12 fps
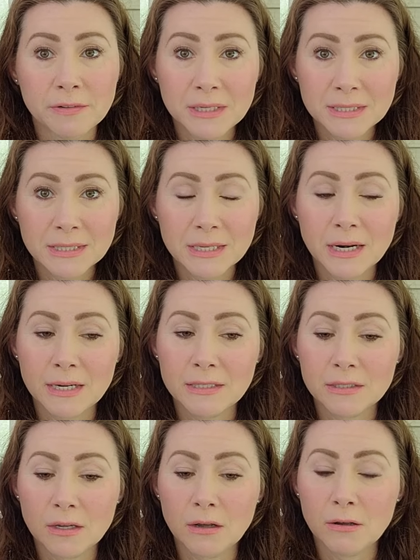lists that I
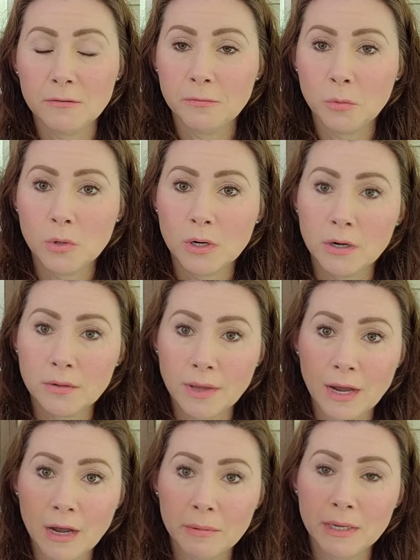saw for The
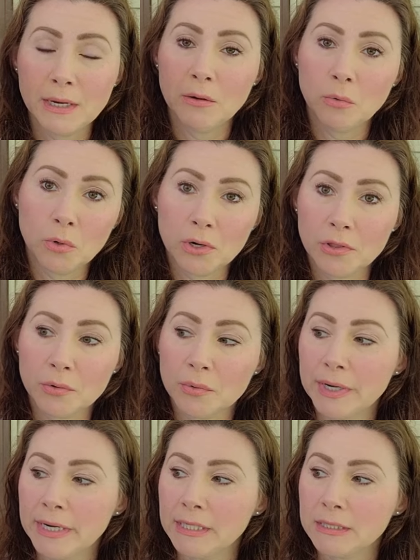Hobbit and Lord of the
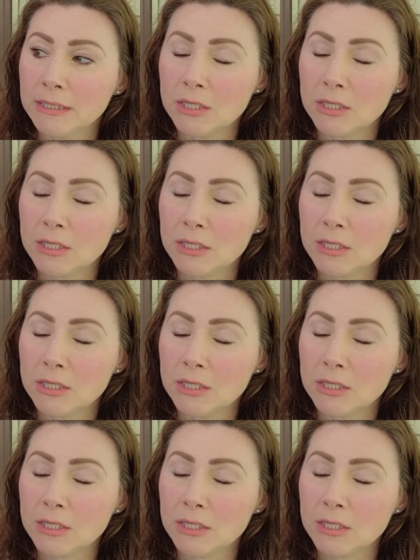Rings,